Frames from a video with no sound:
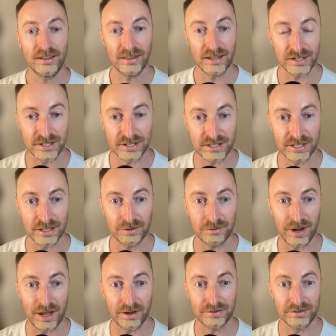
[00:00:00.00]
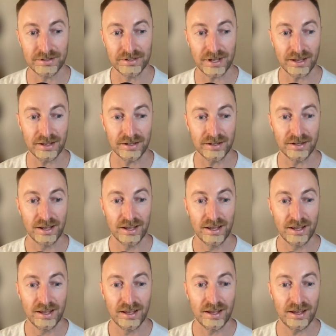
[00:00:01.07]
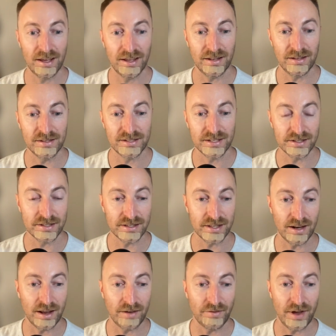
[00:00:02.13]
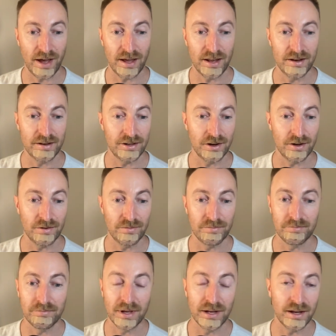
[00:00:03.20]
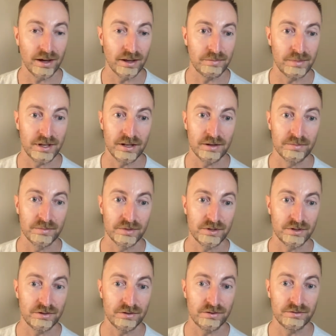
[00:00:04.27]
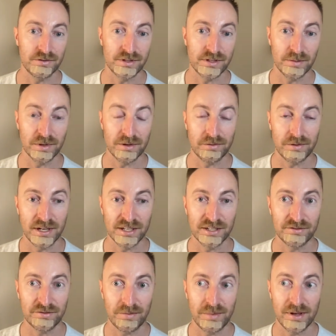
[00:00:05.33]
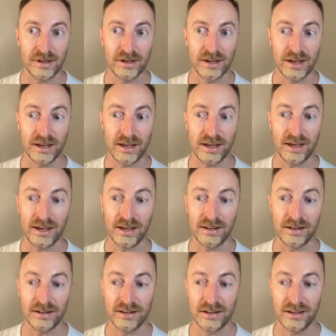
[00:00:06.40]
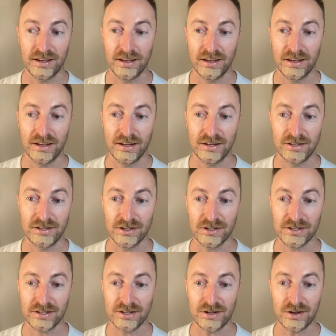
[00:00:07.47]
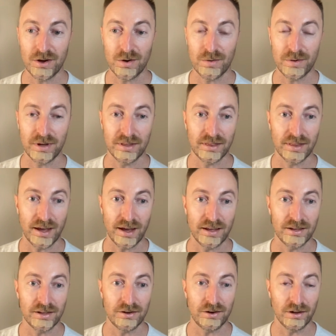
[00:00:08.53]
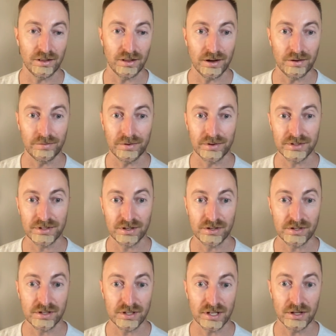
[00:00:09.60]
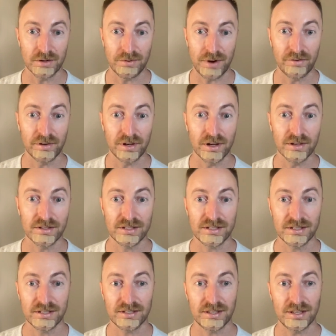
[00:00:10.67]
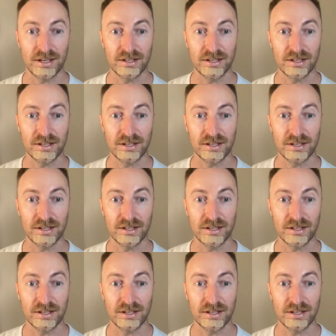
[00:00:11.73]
that she's still around. And since then I've had, many other mediums do similar readings for me. And just knowing that, our loved ones, they're still around us,